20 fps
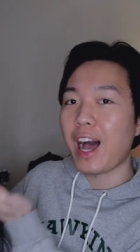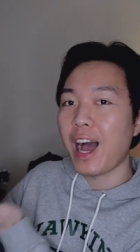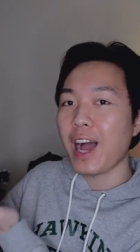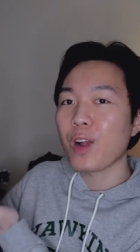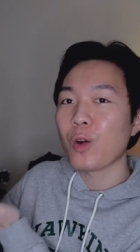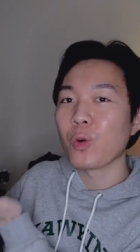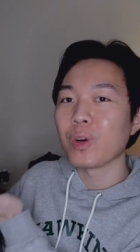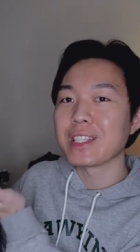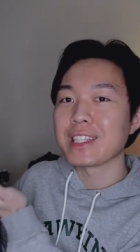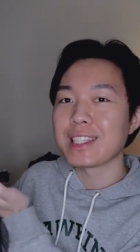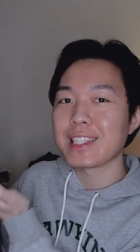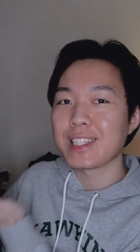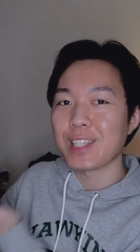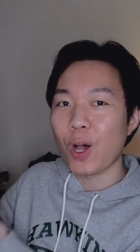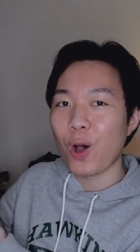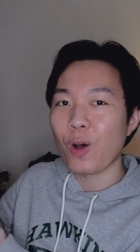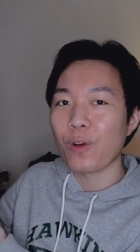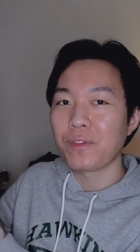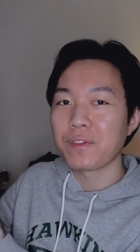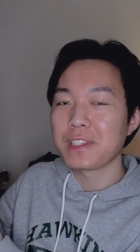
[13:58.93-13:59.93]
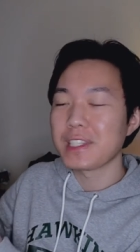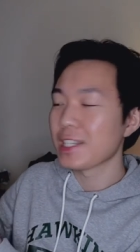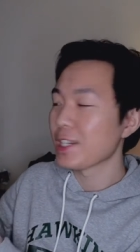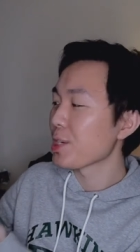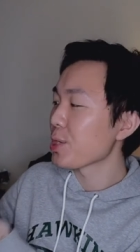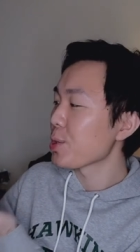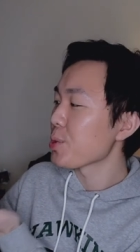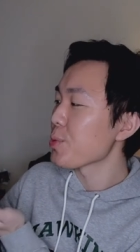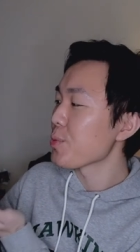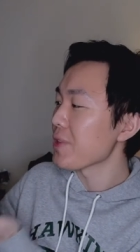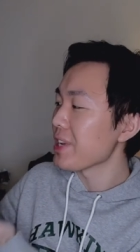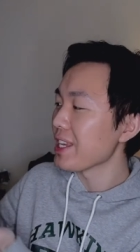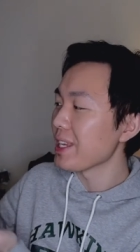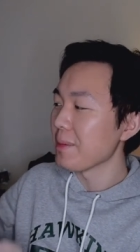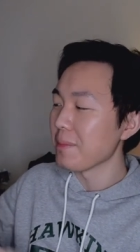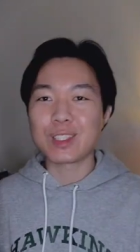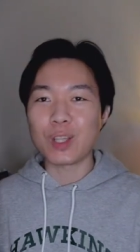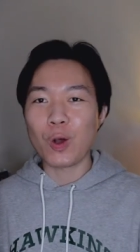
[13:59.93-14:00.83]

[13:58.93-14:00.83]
Aqua Soft Cream.